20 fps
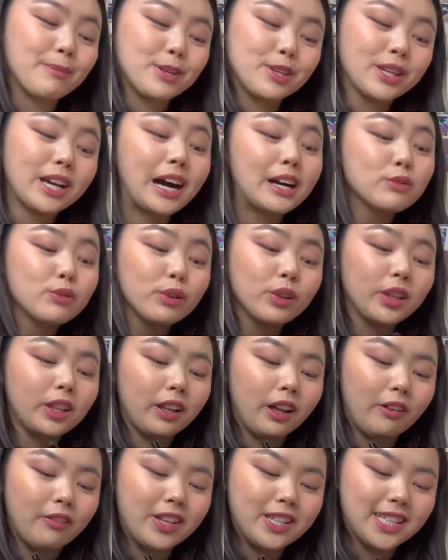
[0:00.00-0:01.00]
You guys will
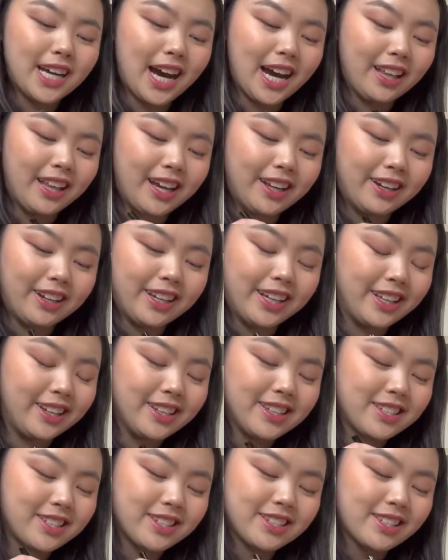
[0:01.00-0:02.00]
love this eyeliner. It
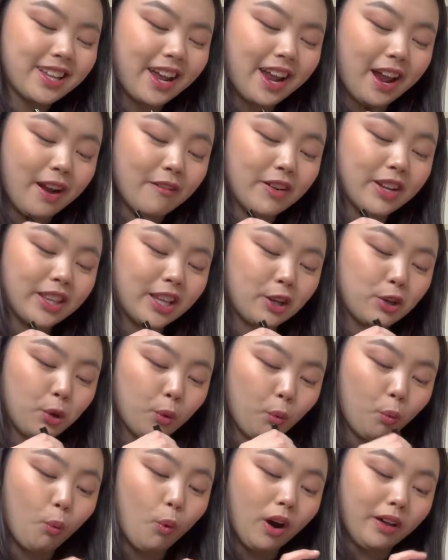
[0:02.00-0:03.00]
is just everything
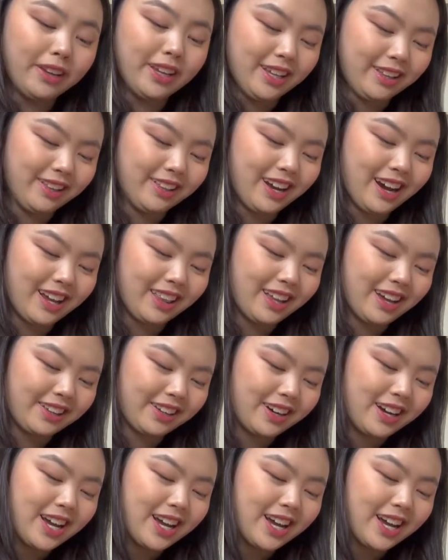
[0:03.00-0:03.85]
you want in an eyeliner.